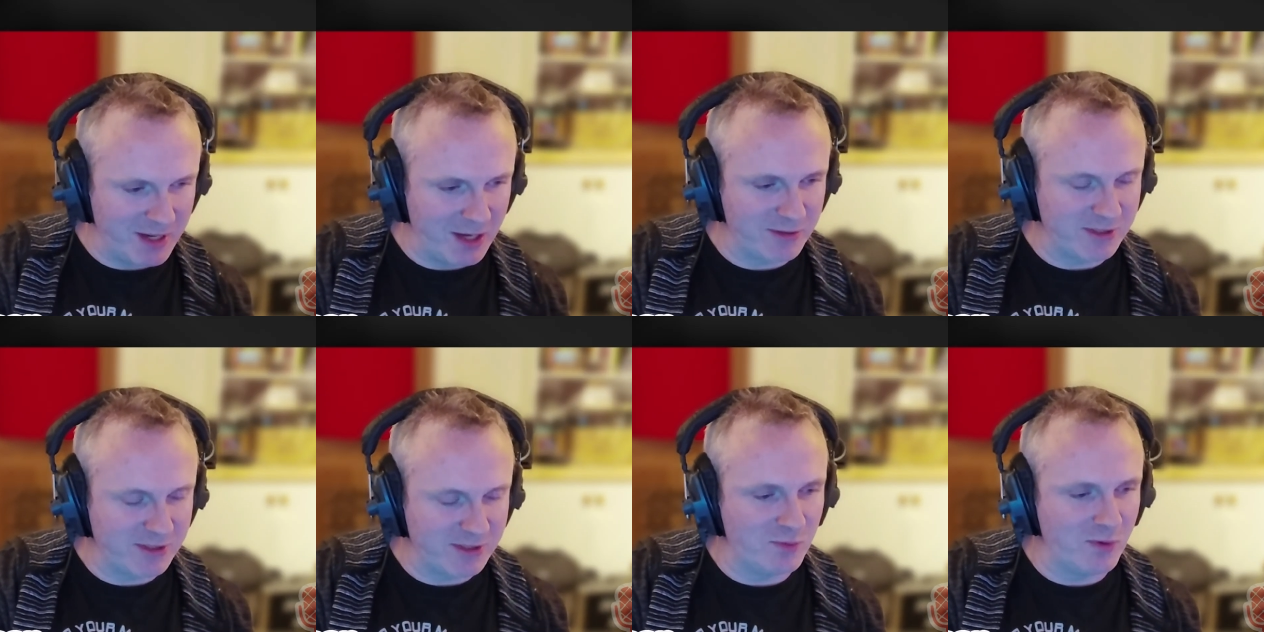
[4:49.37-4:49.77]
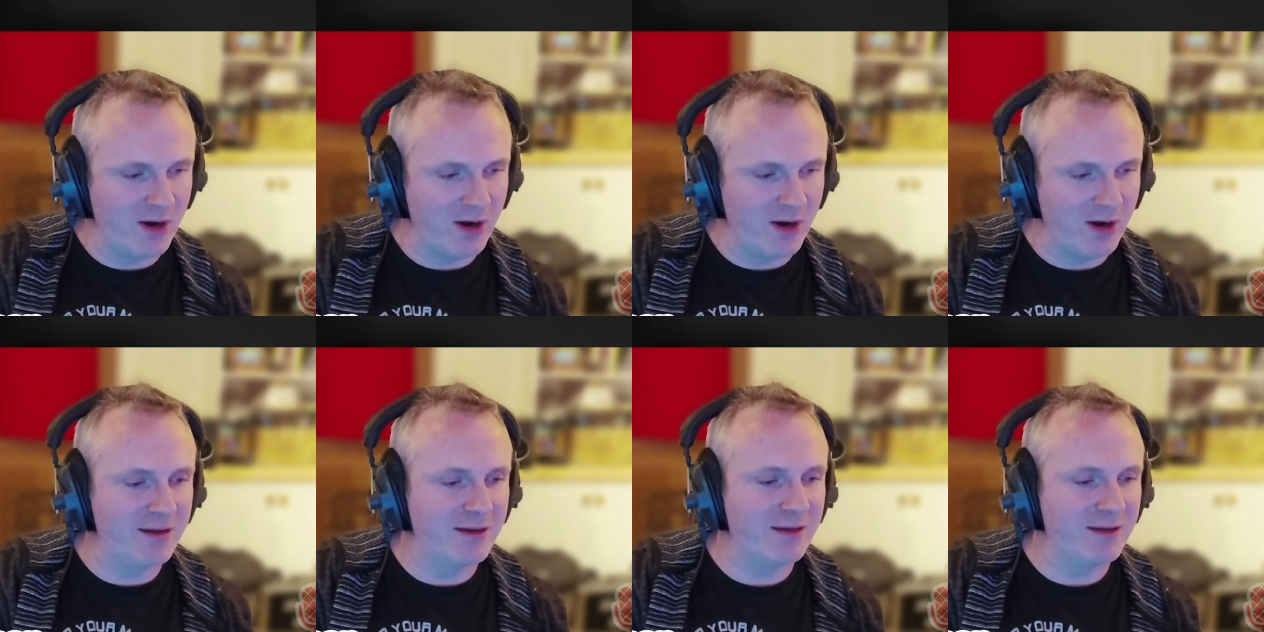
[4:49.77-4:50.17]
someone
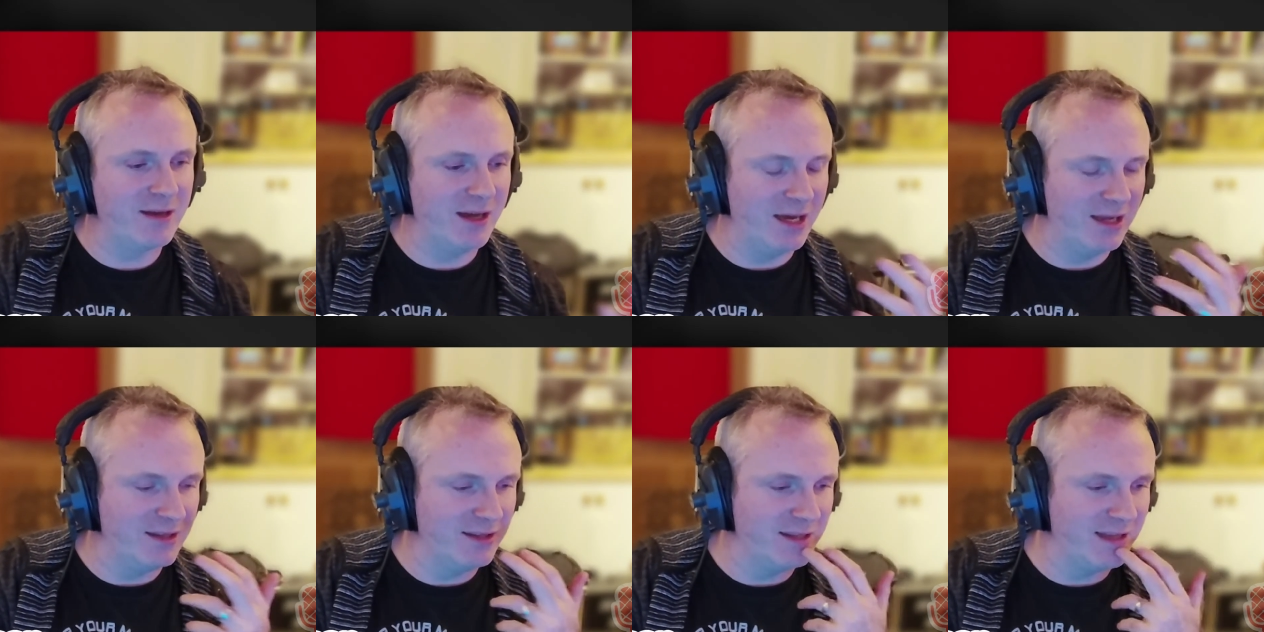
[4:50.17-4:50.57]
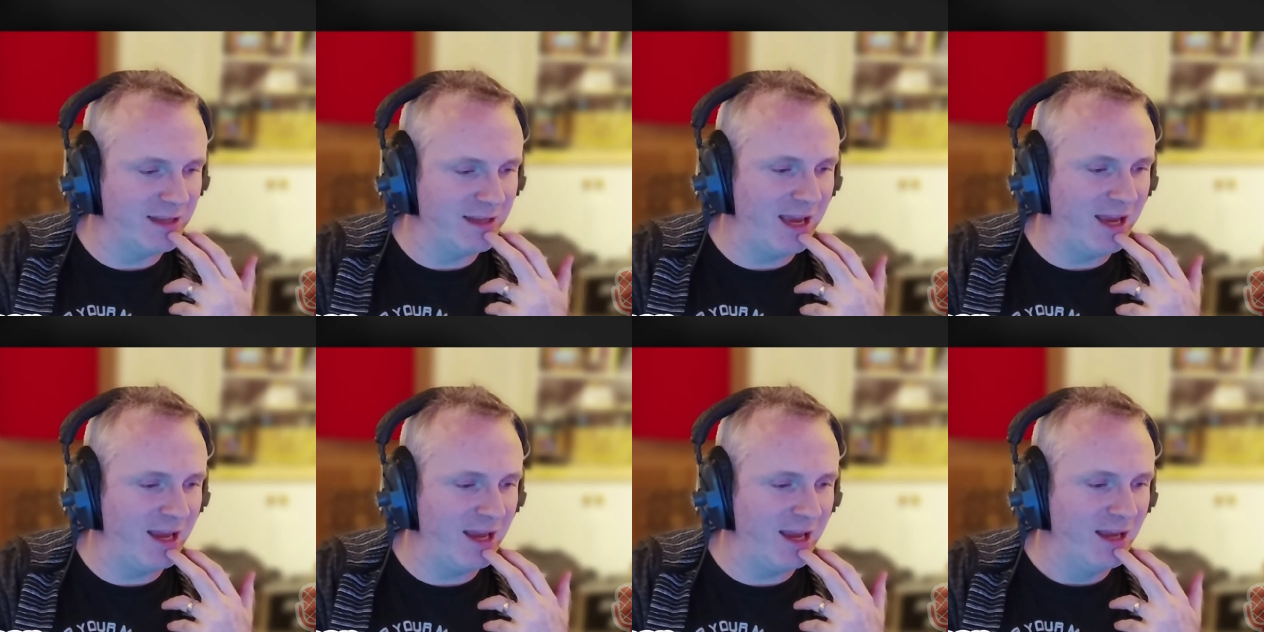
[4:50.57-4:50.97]
else's work
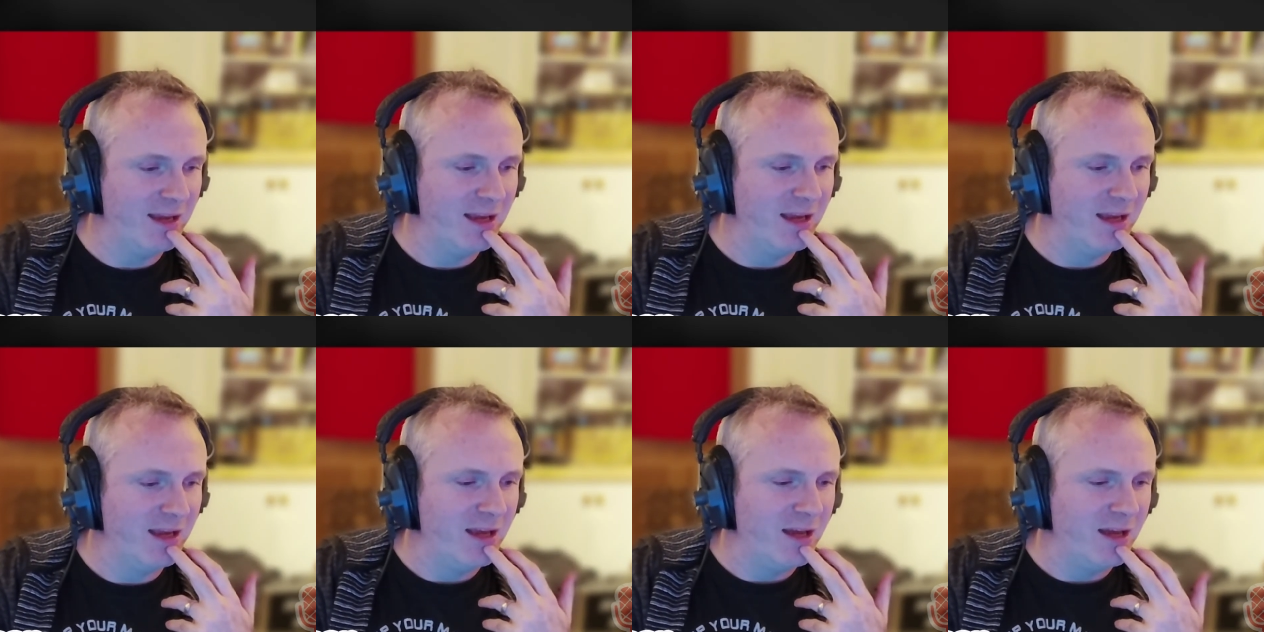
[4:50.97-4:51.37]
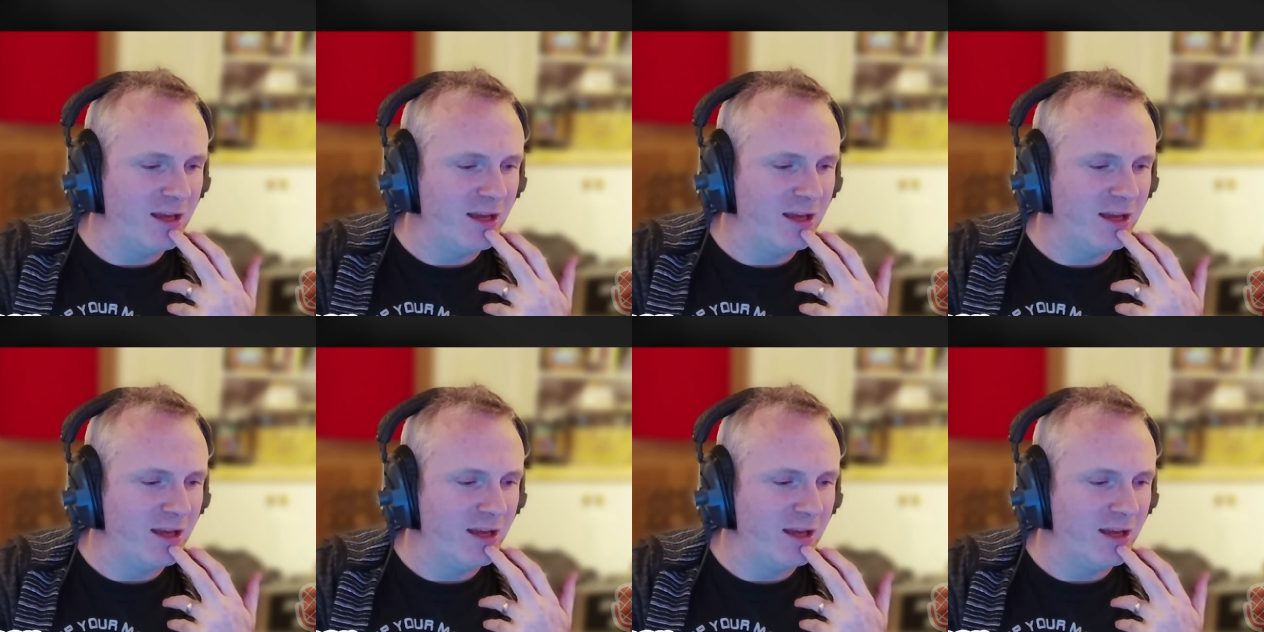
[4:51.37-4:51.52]
and